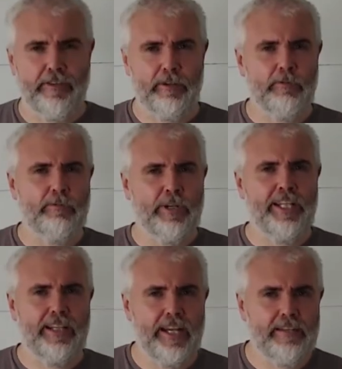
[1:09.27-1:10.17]
In real
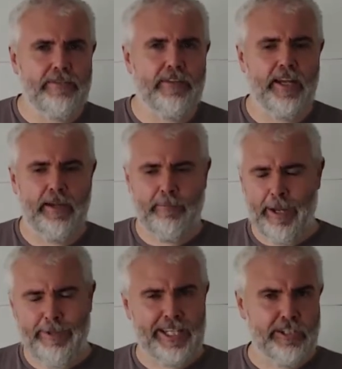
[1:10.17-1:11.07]
life,
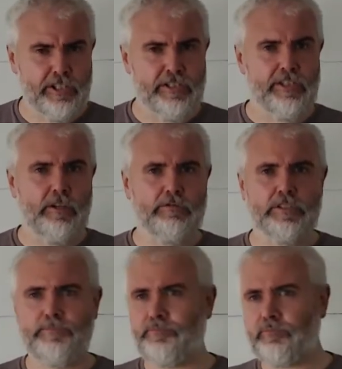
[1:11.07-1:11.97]
mathematicians
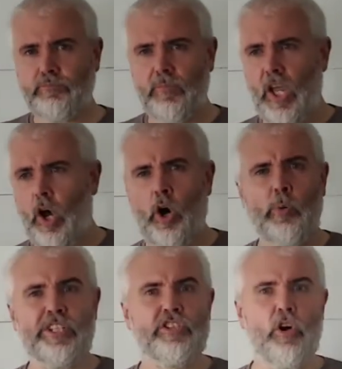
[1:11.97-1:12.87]
don't
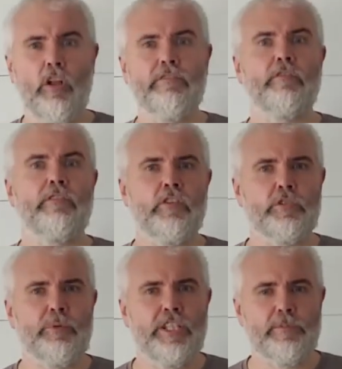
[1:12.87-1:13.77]
always solve from
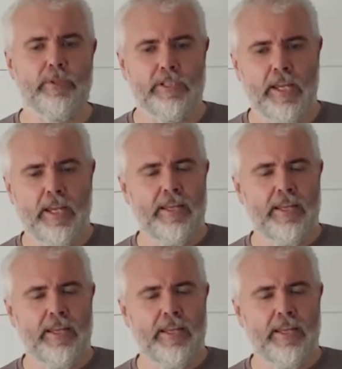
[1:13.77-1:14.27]
first principles.